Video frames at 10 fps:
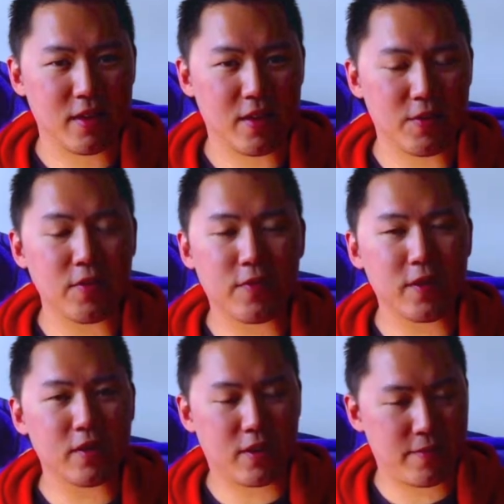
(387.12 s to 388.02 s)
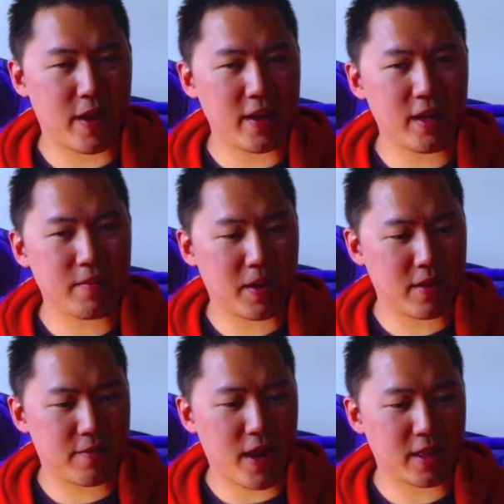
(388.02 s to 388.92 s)
If you feel offended by
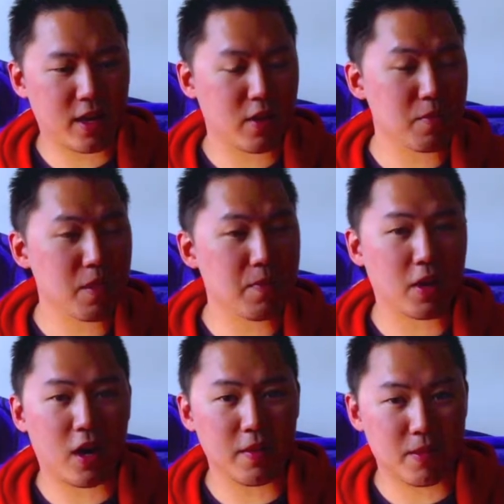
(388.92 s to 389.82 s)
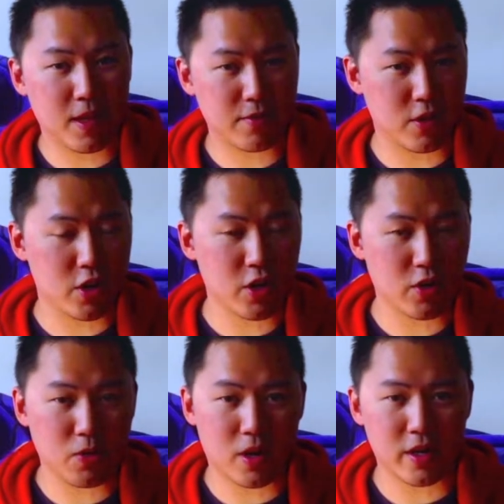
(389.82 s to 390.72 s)
the fact that other people call themselves nerds
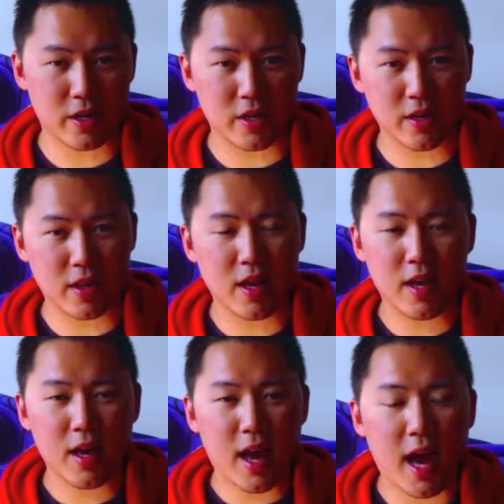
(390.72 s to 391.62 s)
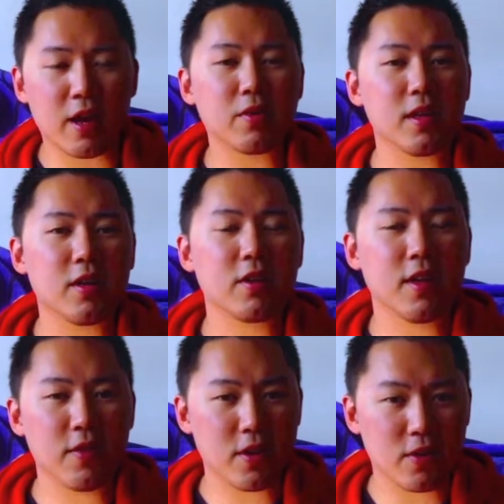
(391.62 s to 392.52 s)
who aren't nerds, I don't think you're
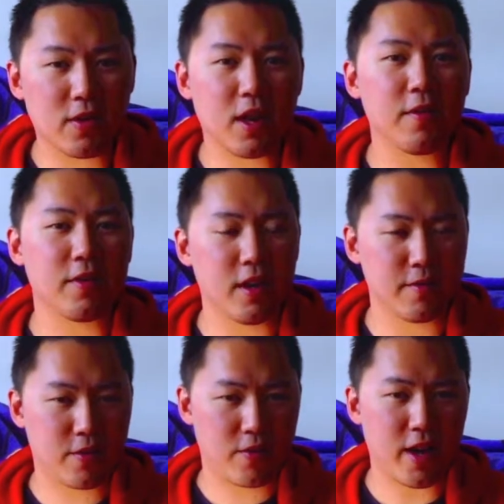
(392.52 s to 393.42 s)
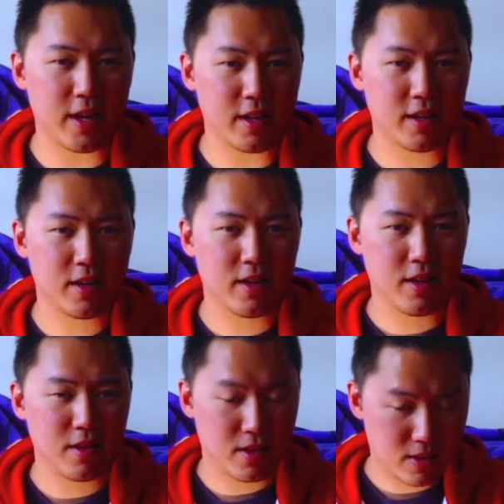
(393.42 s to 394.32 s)
giving yourself enough credit.
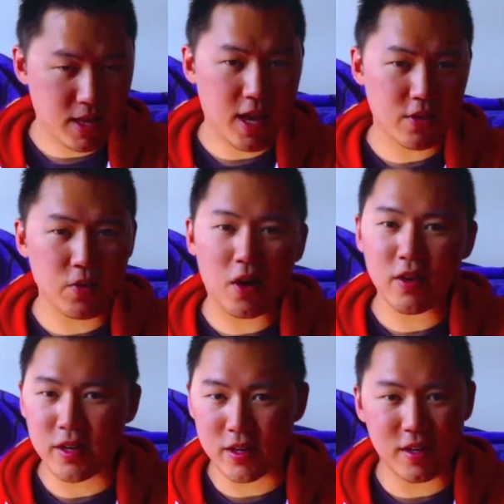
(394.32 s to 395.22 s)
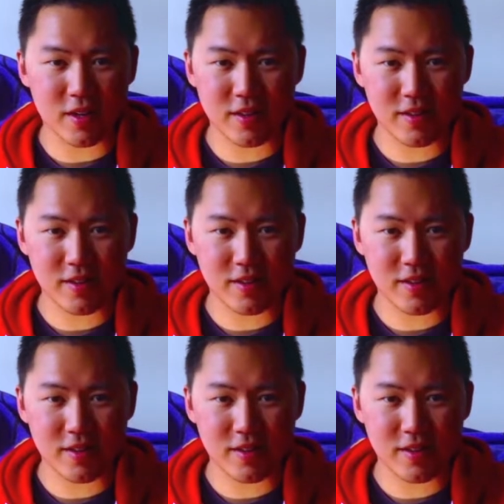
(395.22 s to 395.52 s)
Because yeah, you are a nerd.